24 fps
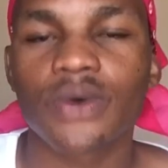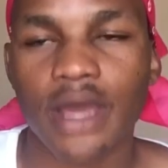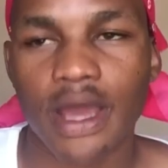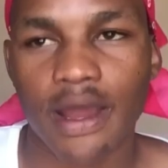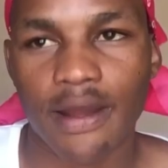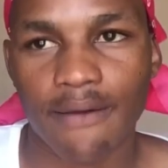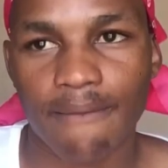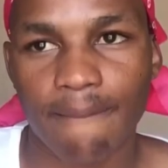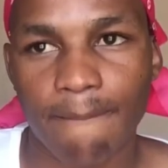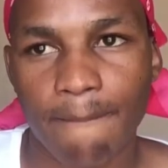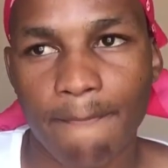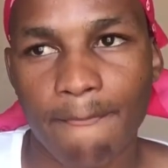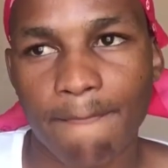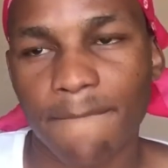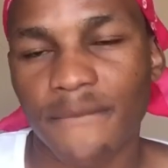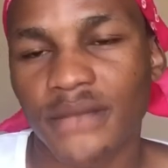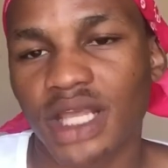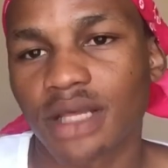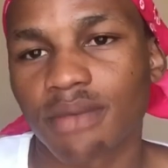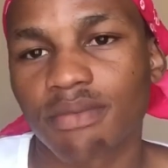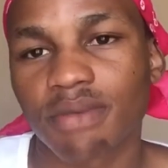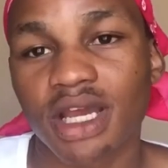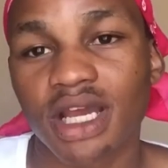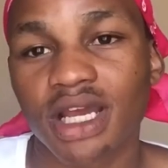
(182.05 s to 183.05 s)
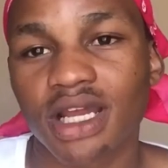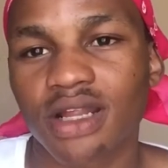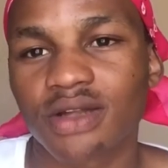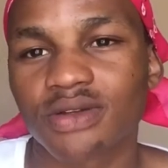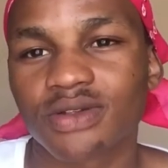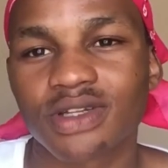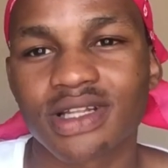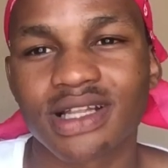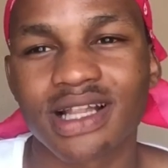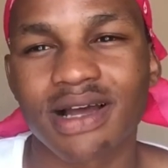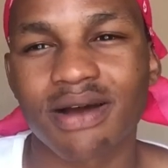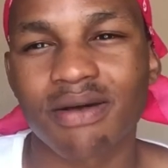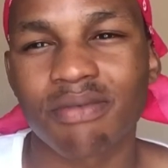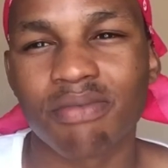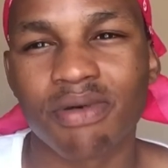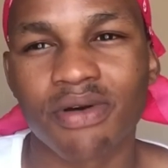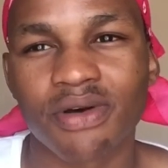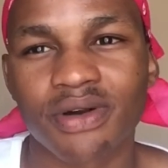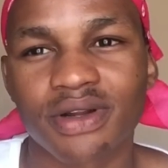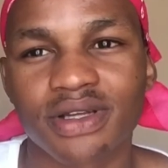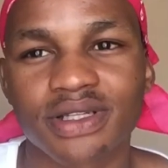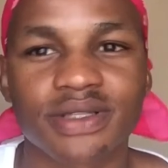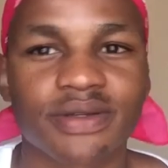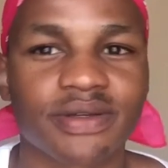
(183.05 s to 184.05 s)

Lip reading: yeah, background is a bore.